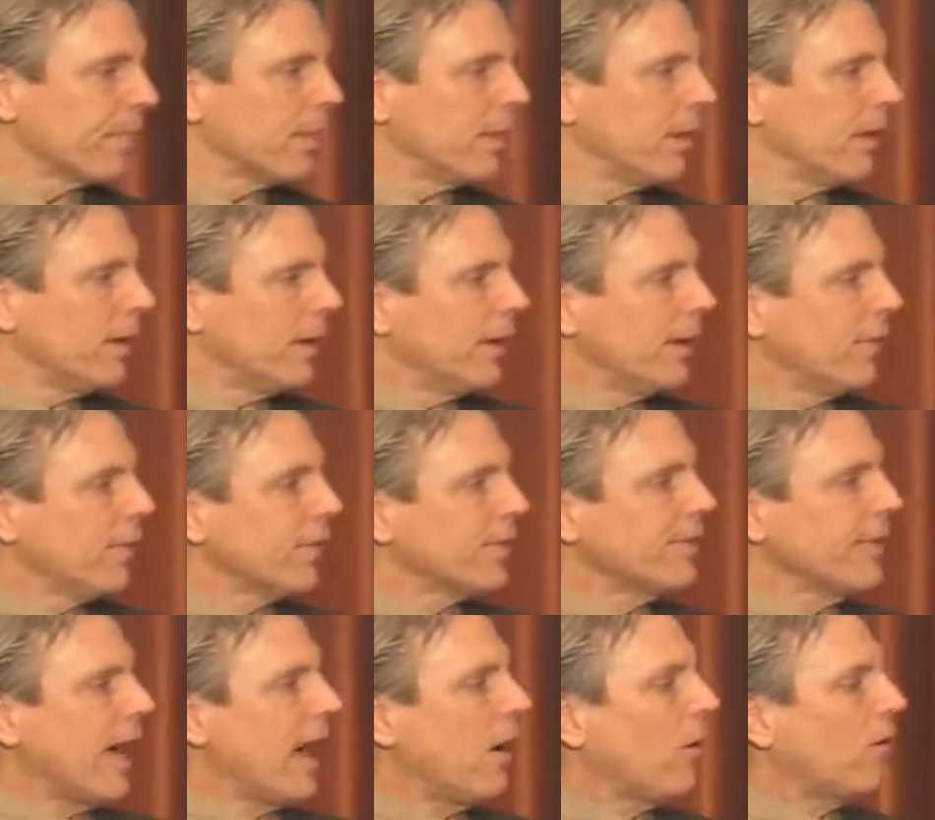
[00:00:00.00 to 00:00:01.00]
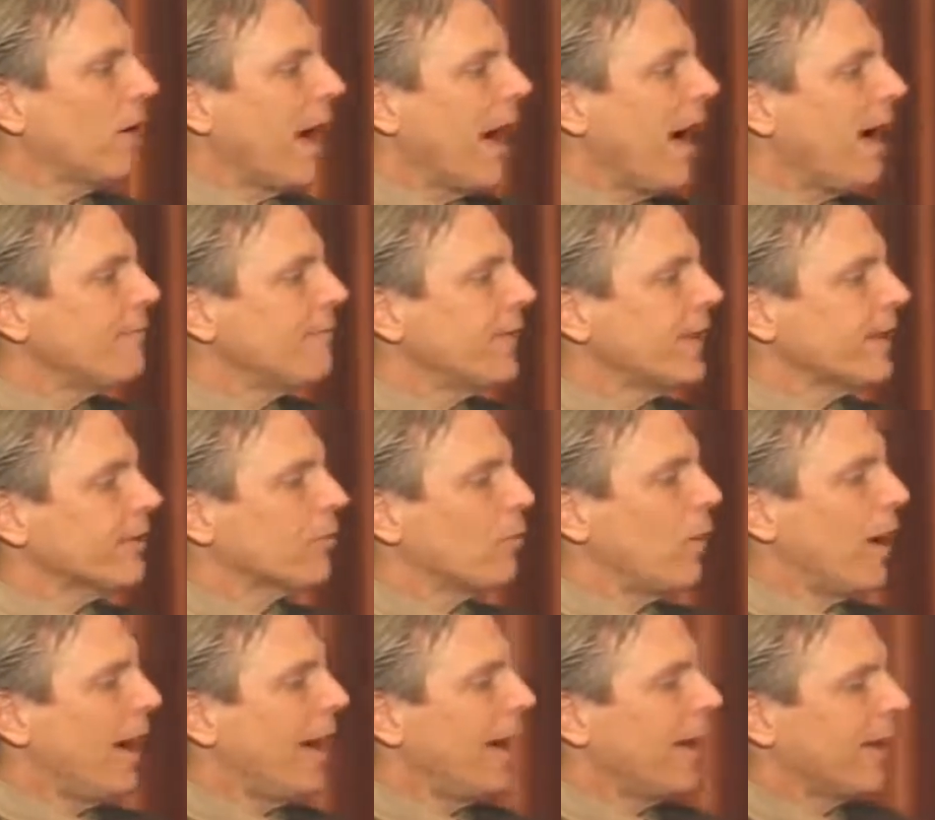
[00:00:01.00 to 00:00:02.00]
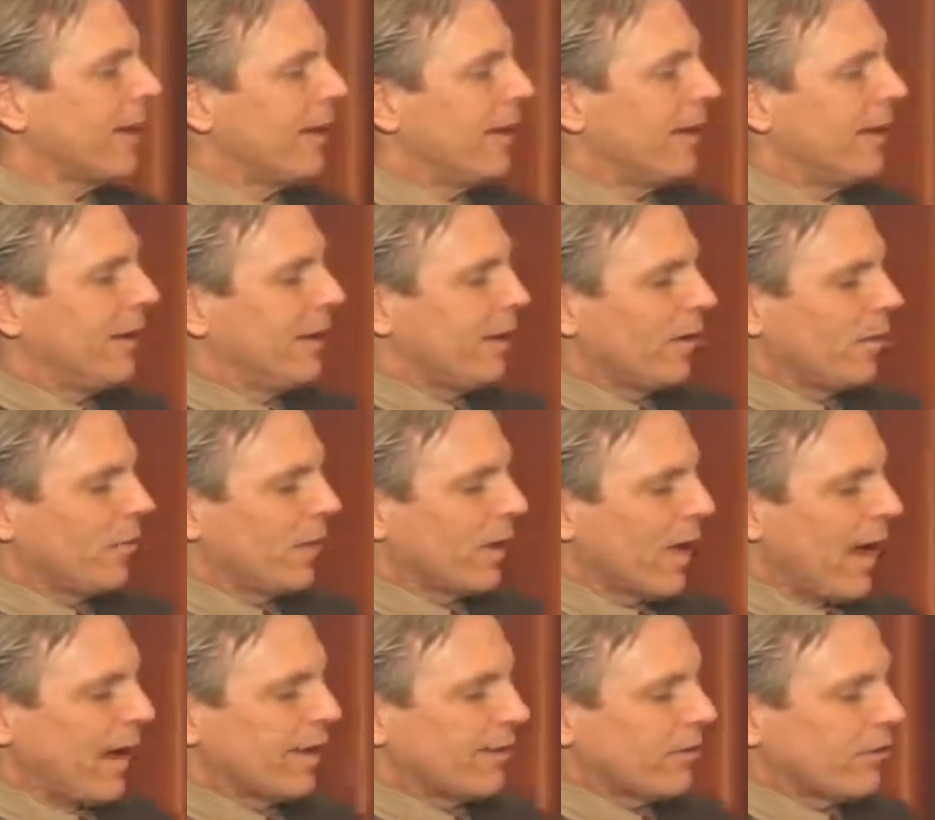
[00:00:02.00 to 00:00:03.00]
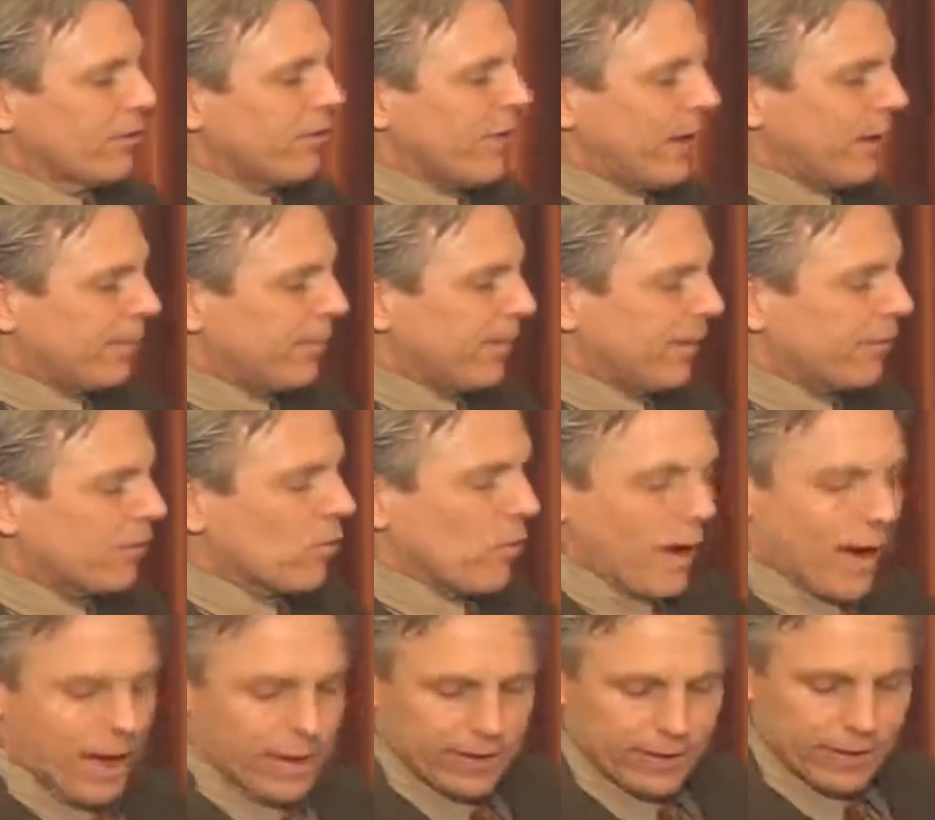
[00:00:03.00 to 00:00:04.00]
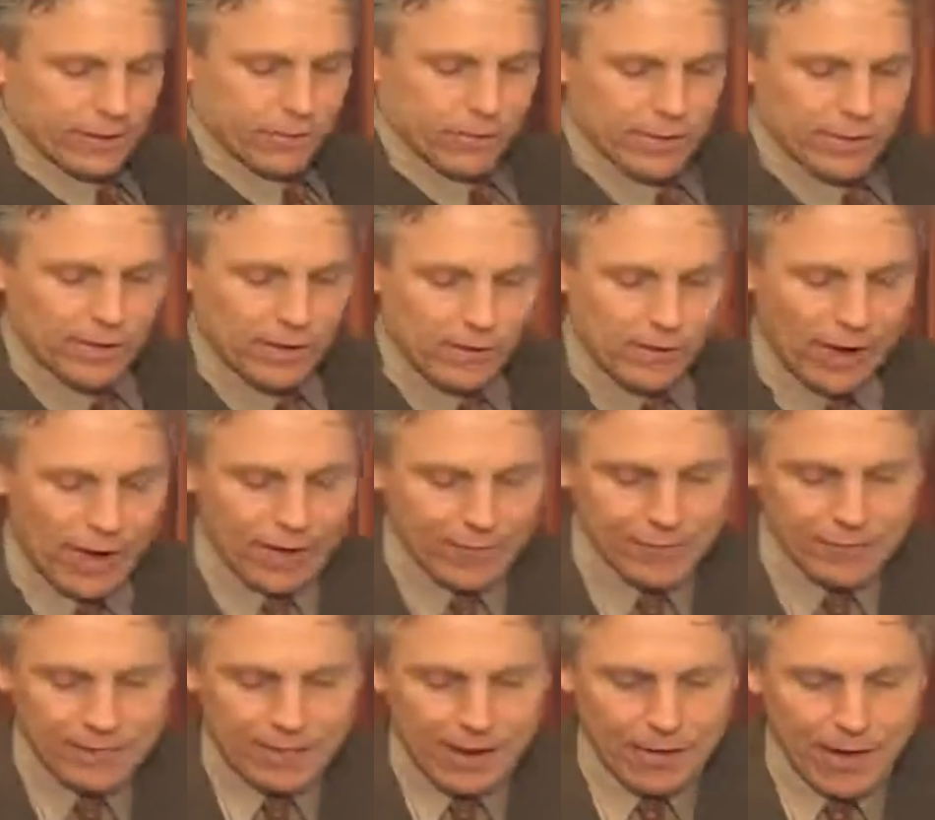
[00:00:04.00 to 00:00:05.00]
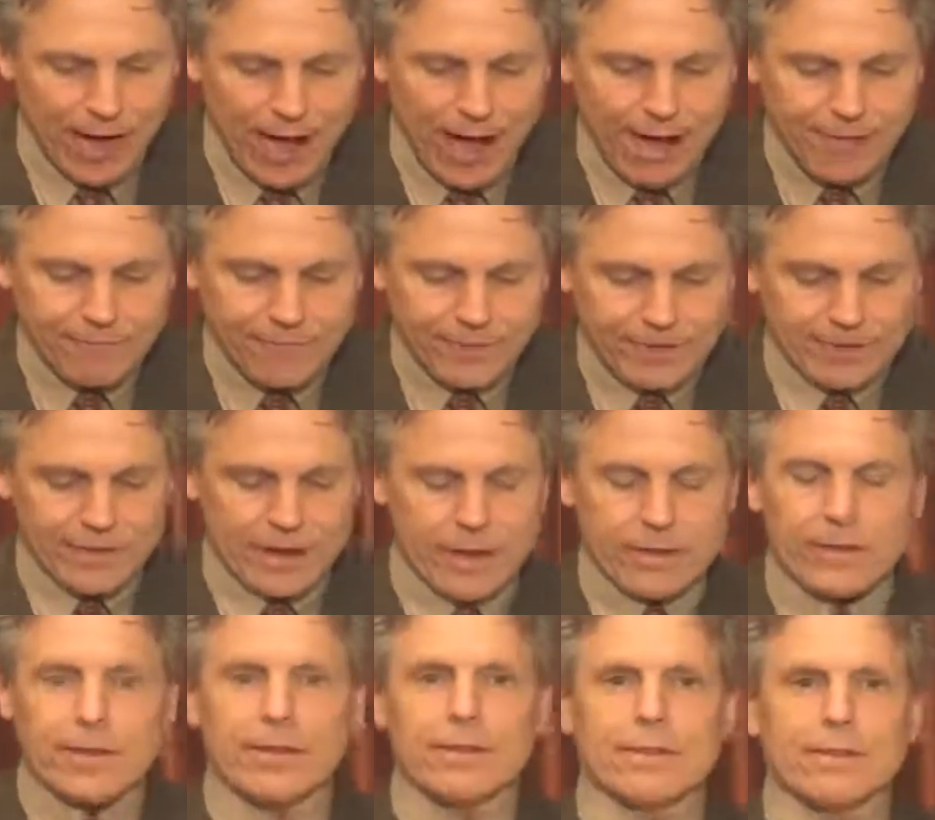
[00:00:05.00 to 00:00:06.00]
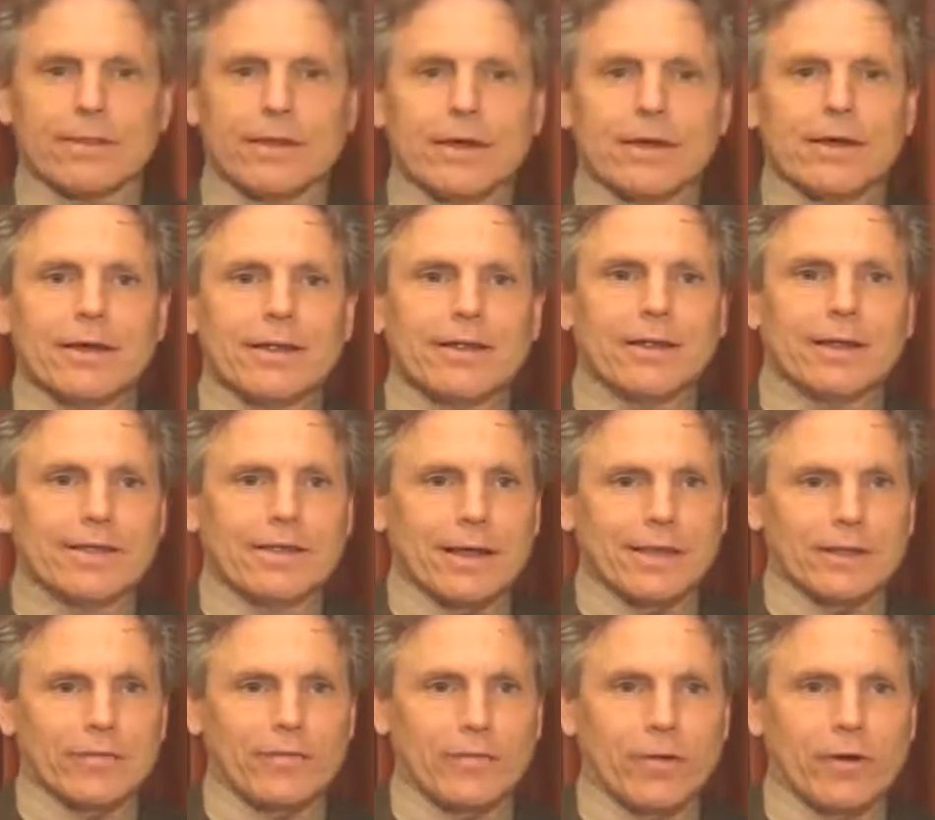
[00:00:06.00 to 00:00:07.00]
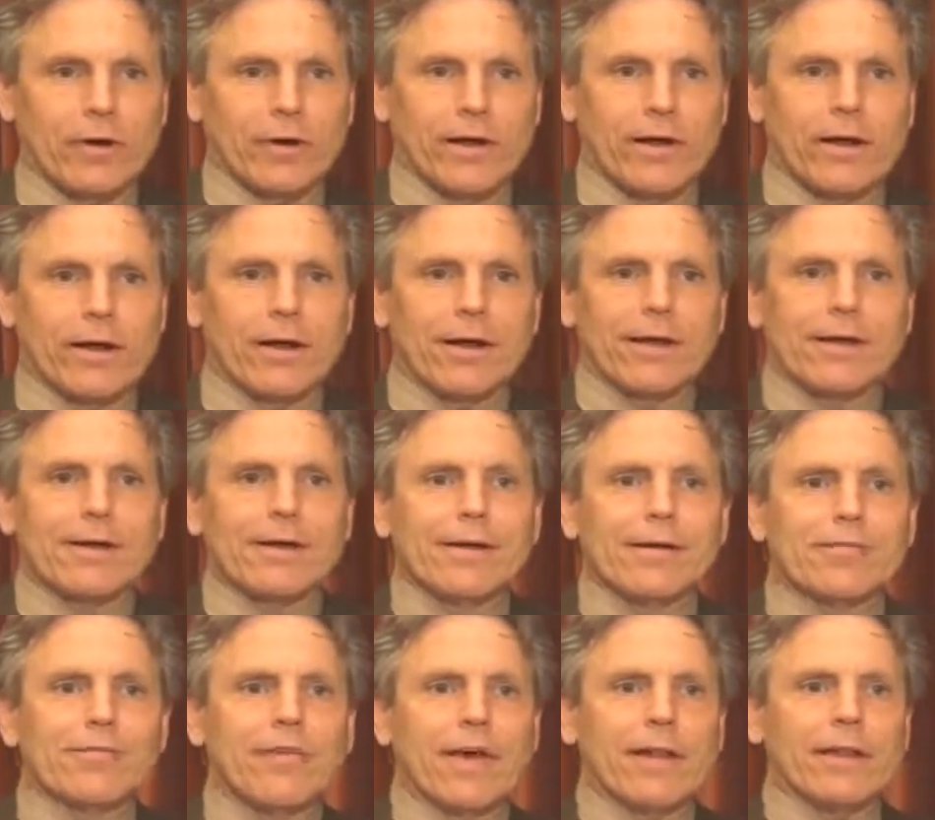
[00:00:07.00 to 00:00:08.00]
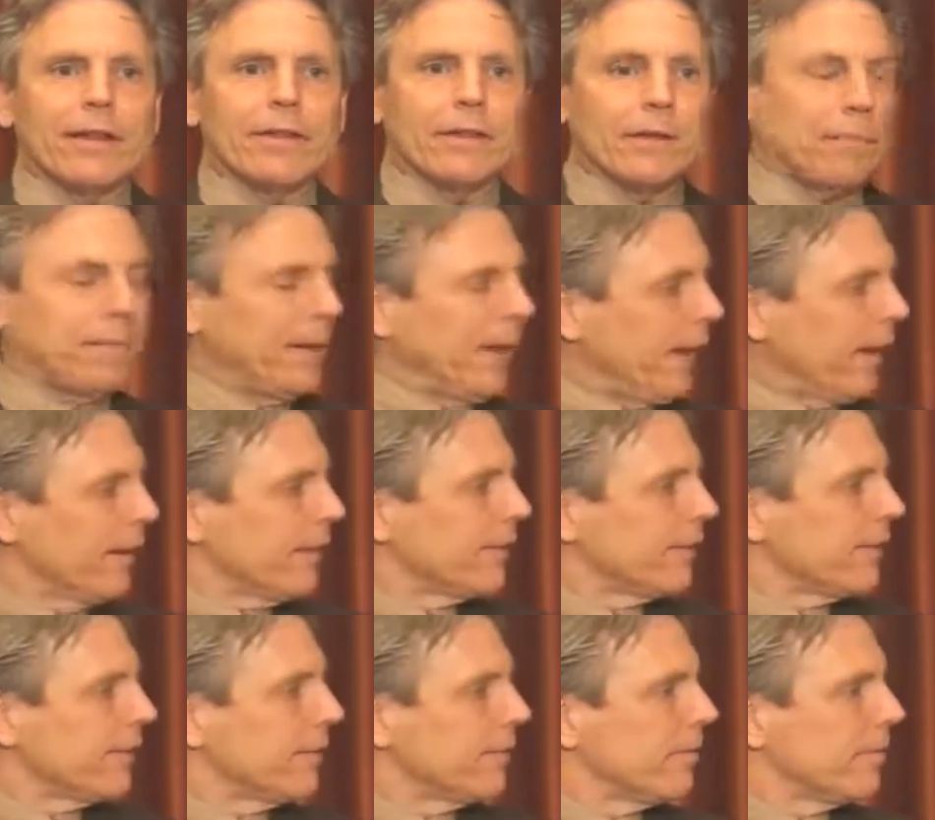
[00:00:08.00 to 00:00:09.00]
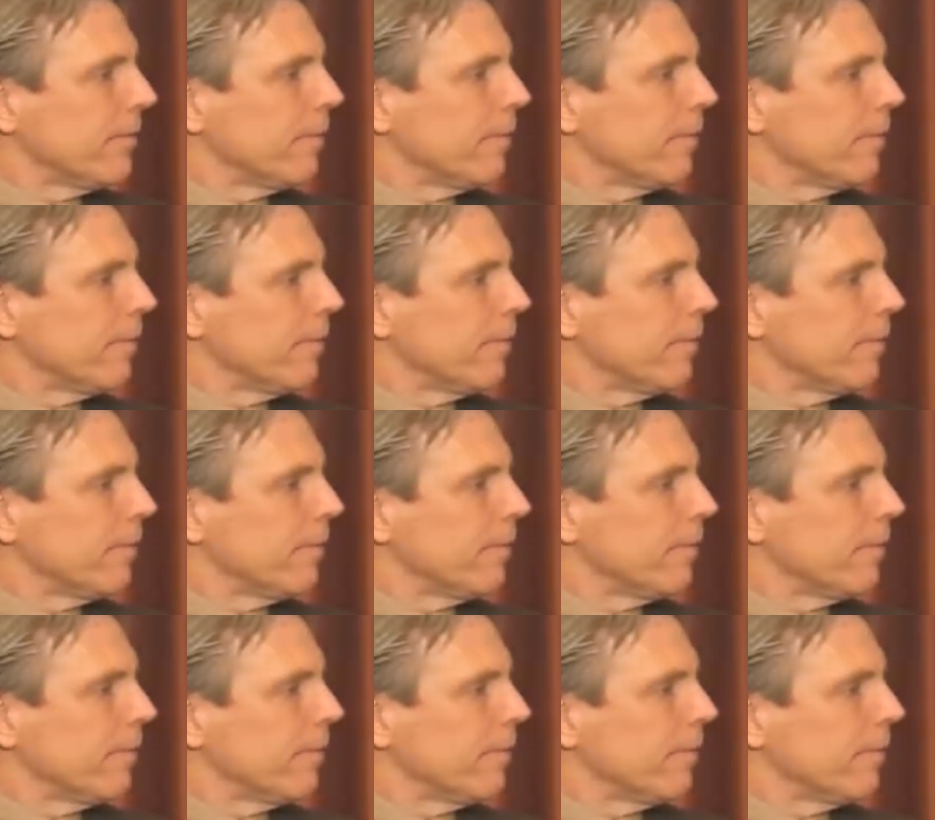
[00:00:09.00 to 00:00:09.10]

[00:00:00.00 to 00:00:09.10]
it was now obvious why we had to develop these qualities. It was now obvious how these things on the floor here fell into place.